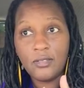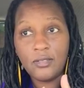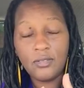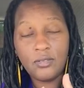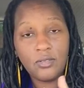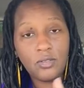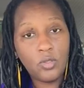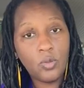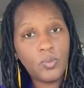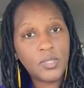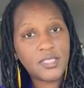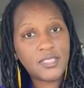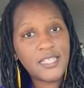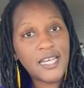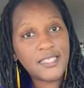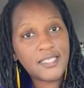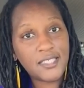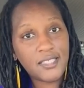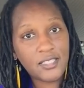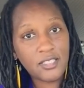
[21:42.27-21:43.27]
Do what's
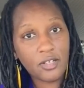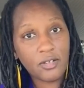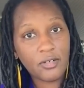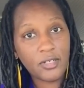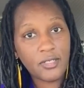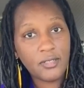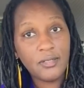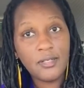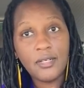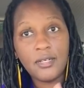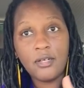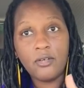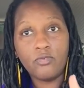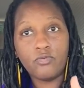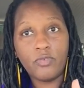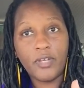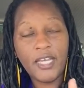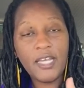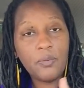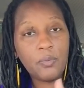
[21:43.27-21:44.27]
necessary.
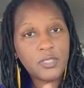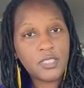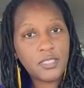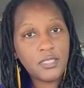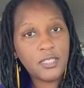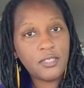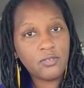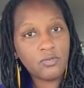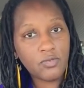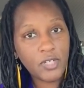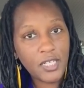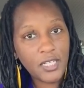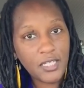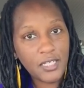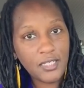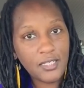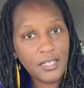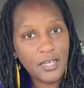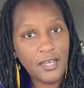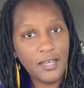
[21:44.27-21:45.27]
Read what you need to
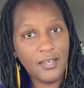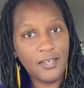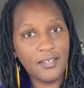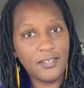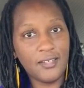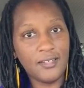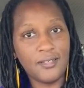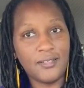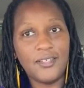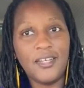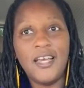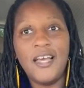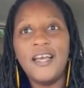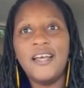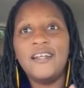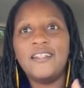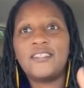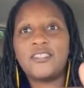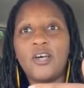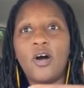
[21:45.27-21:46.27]
read.
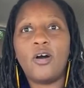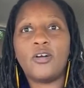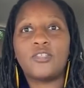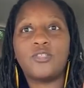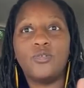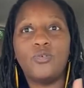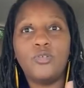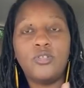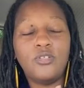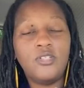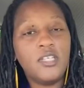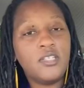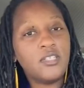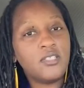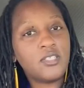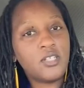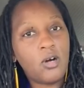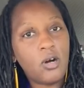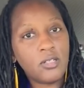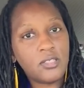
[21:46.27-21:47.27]
Talk to who you need to
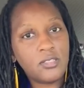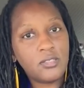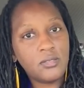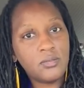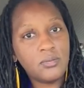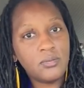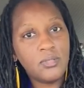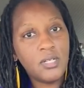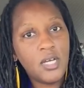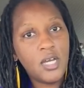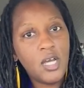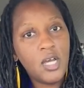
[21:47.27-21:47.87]
talk to.